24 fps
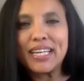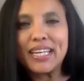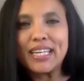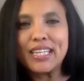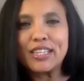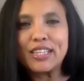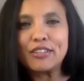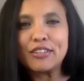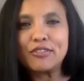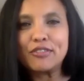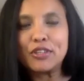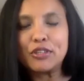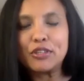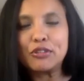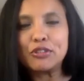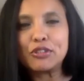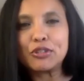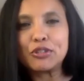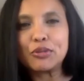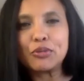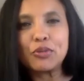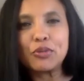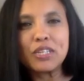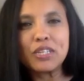in the
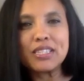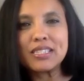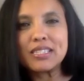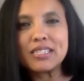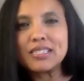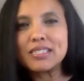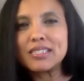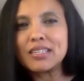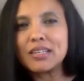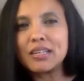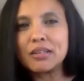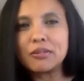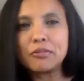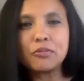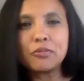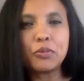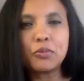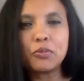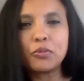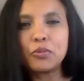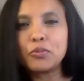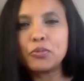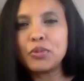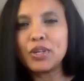future once
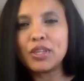with